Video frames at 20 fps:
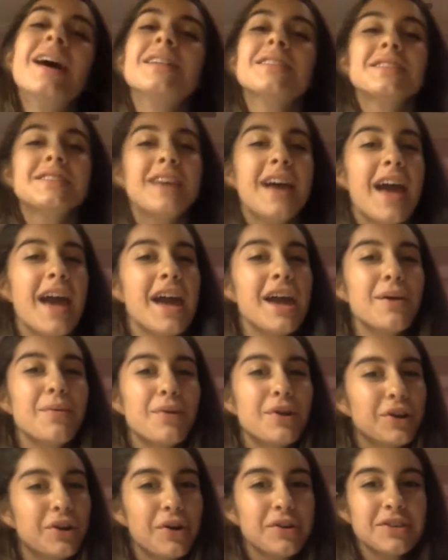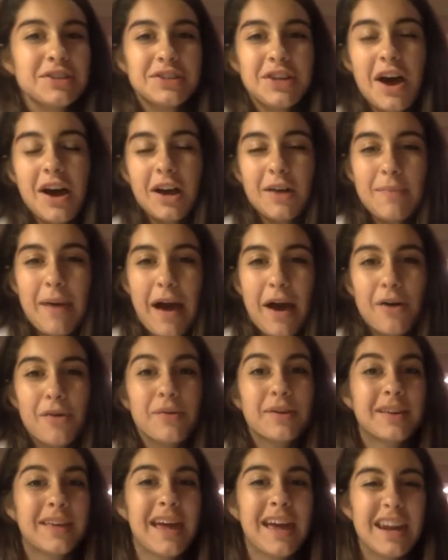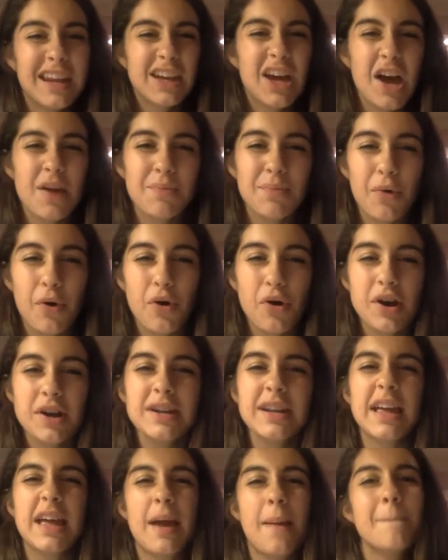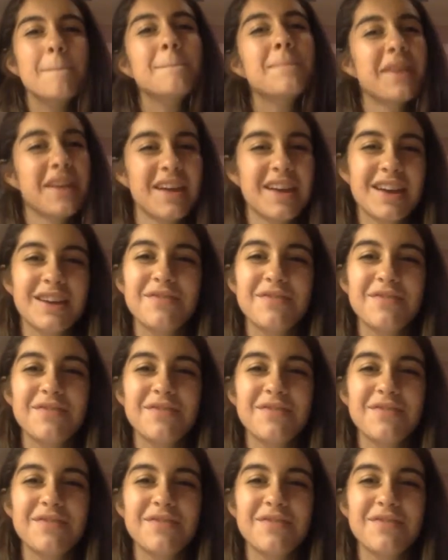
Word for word: Today, we're going to talk about getting on board and being